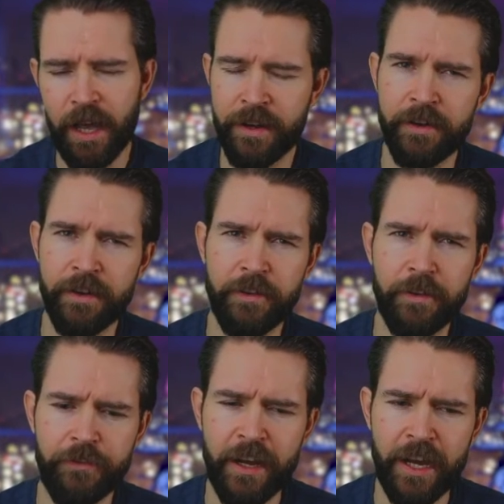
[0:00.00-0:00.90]
and
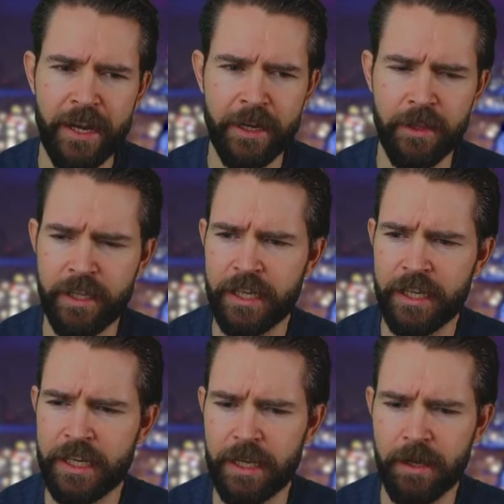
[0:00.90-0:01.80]
find
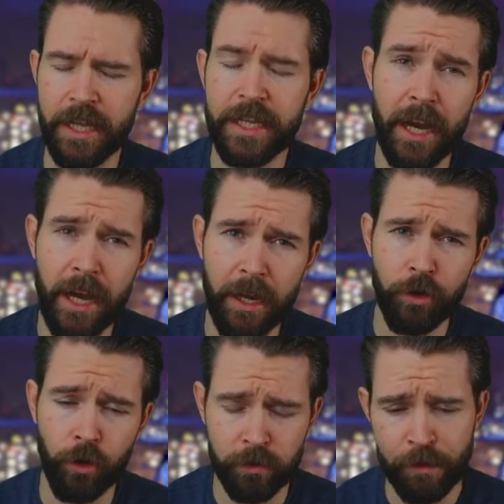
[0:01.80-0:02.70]
the car
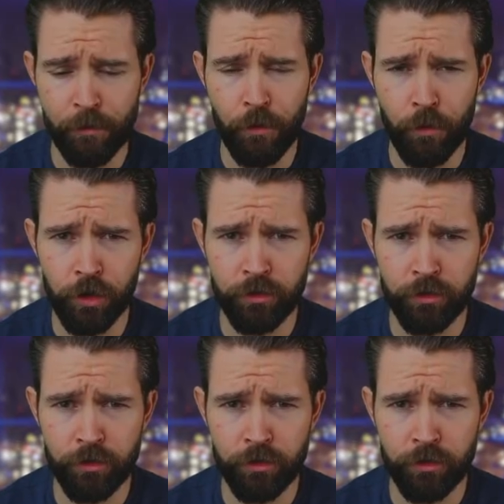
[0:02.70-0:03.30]
code like we would do.